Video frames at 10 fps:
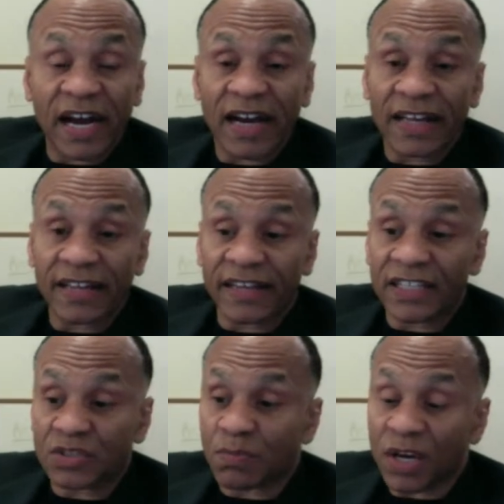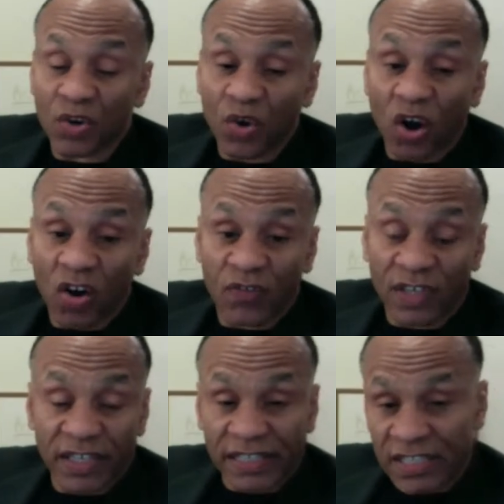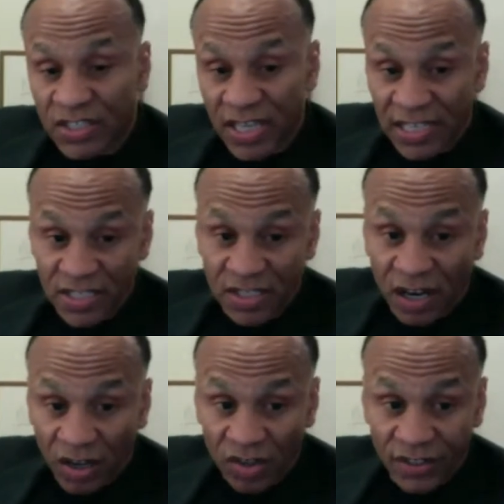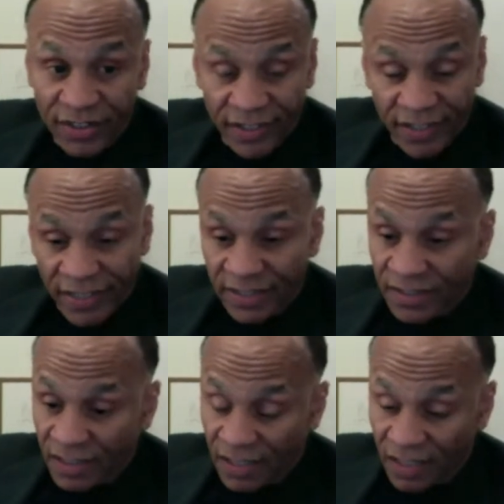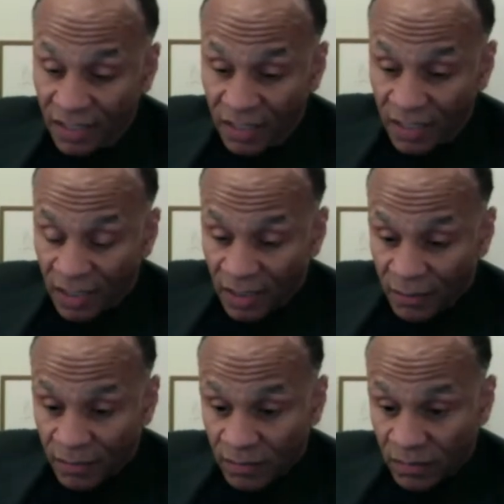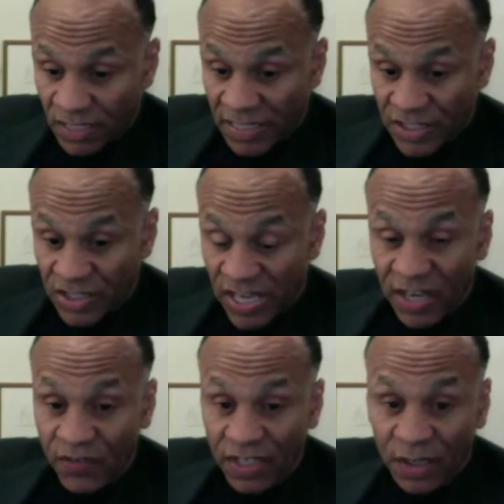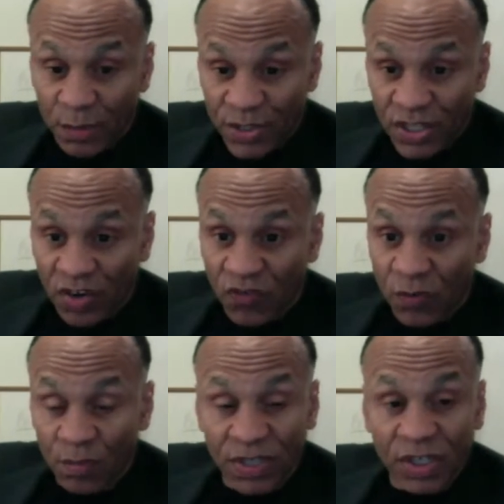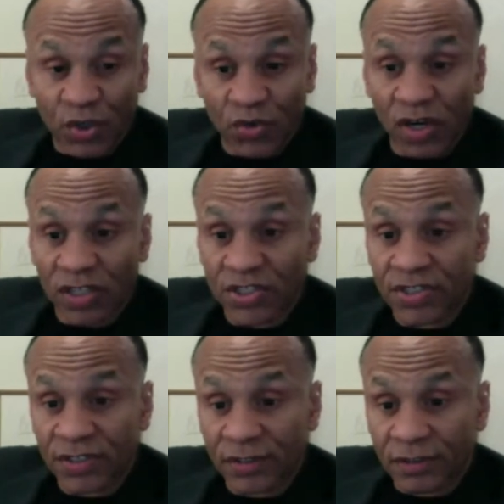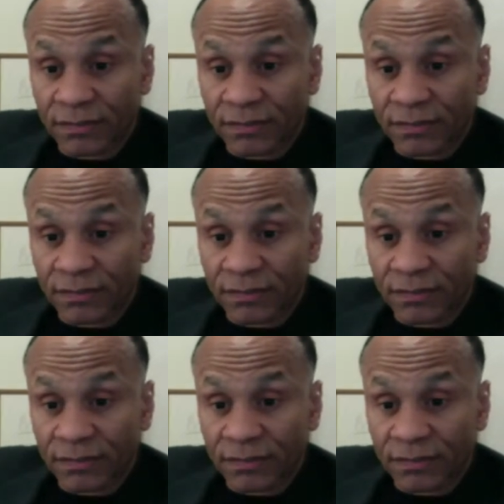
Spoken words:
guy is better off getting a sex doll and saving himself from being crushed.